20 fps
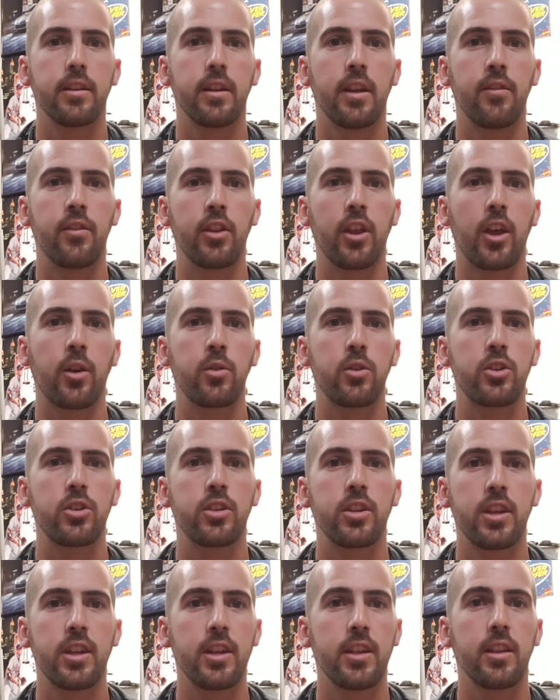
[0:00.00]
If you like what you're
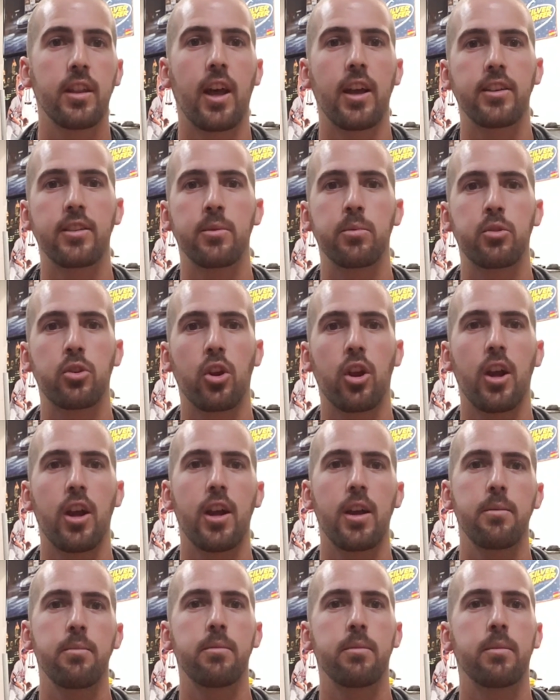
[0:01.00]
seeing, like,
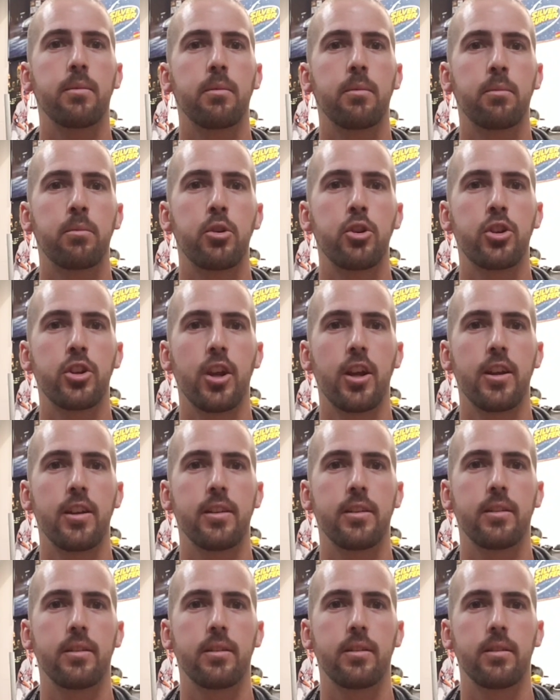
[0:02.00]
subscribe. Appreciate
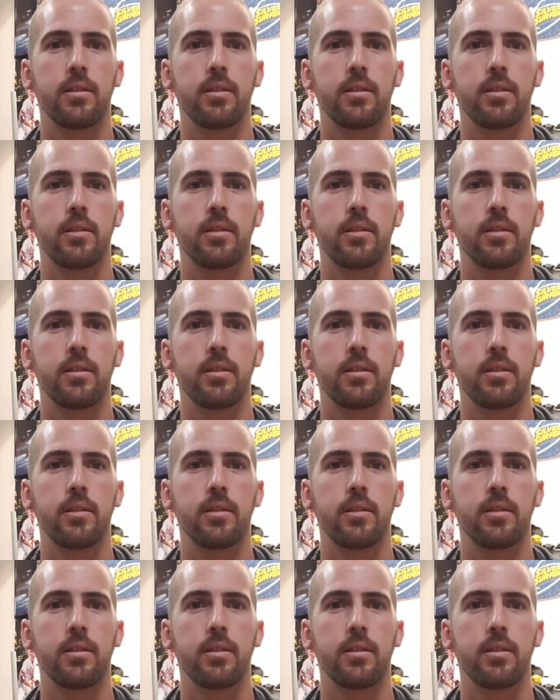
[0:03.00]
it.